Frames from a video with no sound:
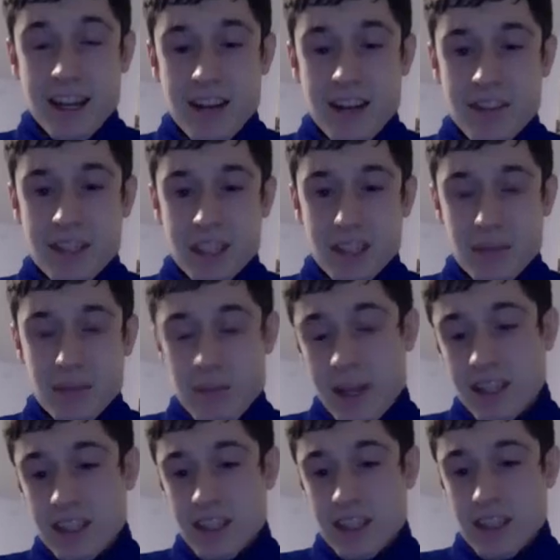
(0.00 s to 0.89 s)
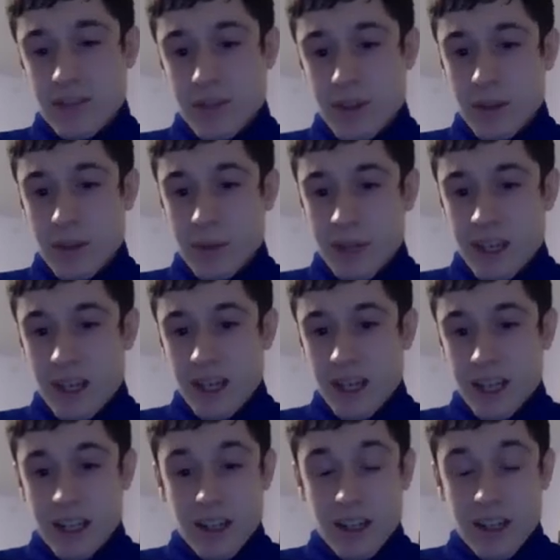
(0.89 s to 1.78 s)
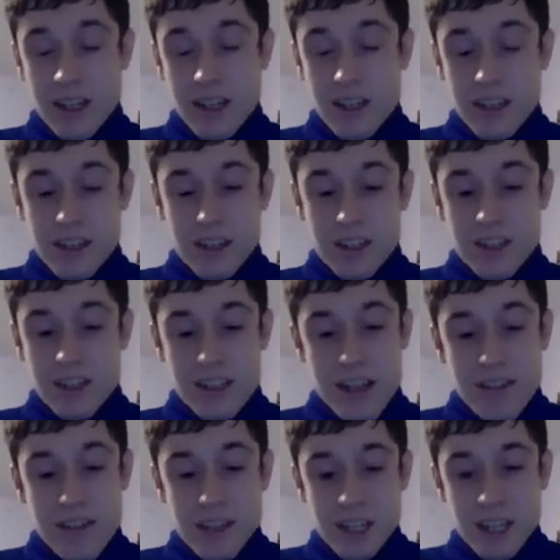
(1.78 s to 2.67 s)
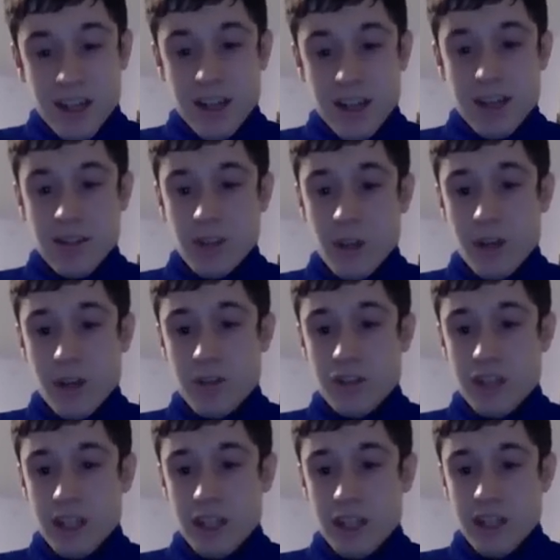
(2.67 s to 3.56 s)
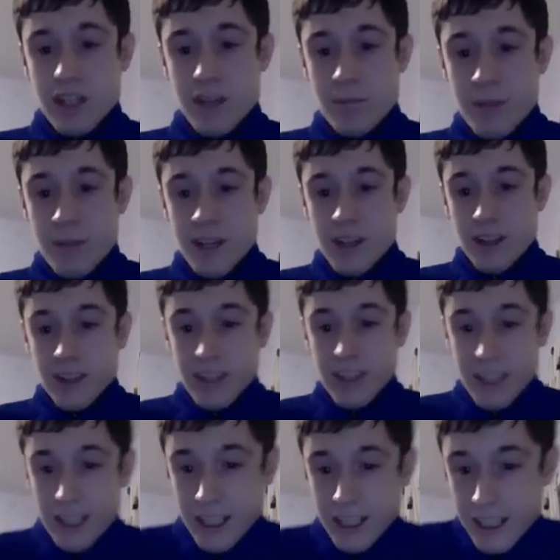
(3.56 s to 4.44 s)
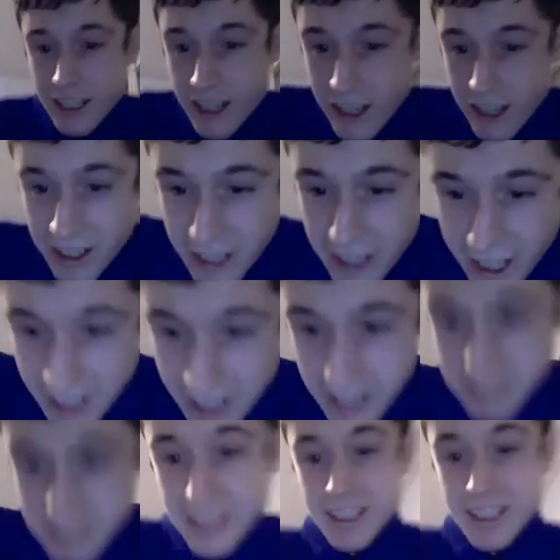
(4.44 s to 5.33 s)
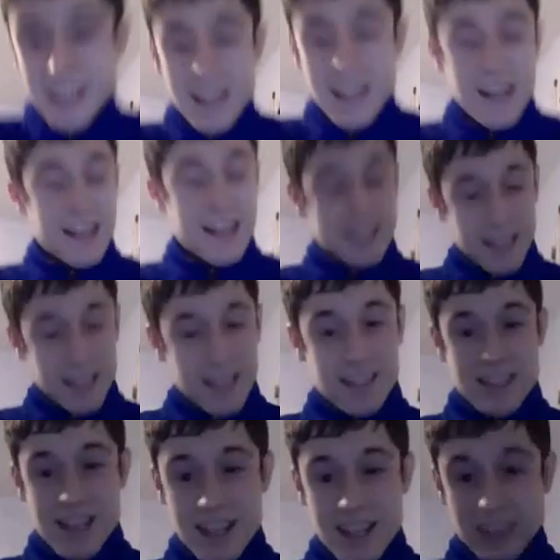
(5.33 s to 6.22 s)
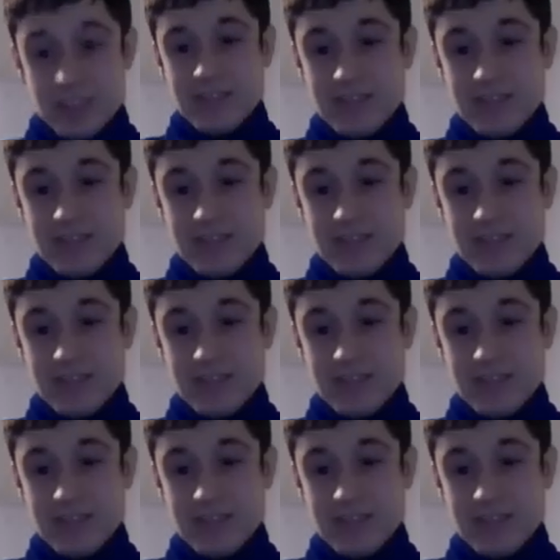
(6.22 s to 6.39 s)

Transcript: I was expecting from the beginning, and the 7 that I thought I was going to get in the middle. No, that had to get a 10.